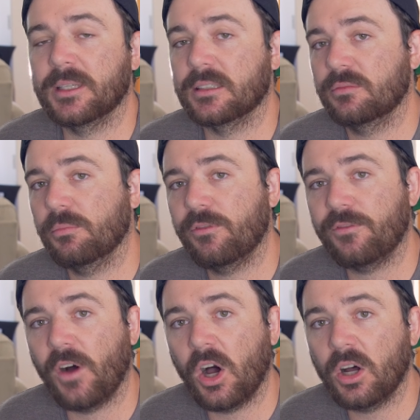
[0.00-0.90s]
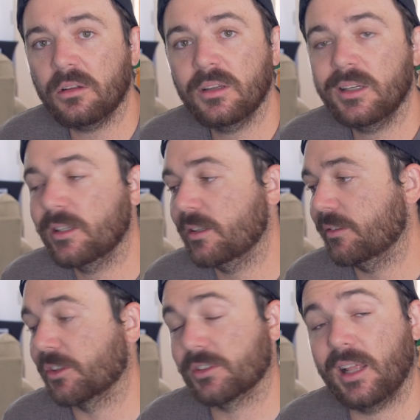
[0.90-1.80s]
because fall,
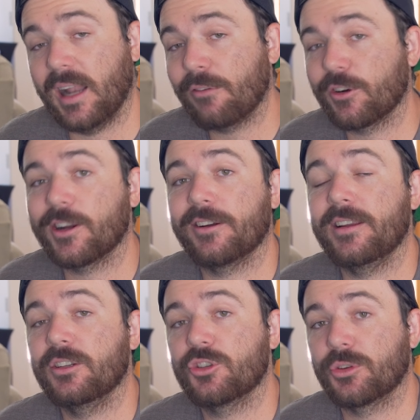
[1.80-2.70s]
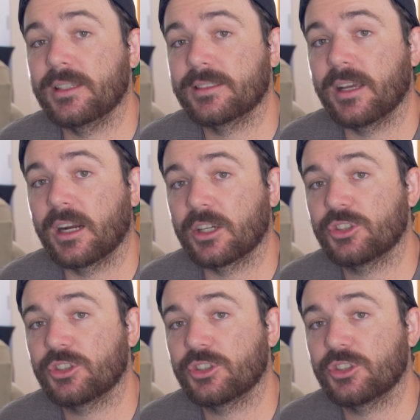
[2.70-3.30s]
there's a lot of evergreen trees there,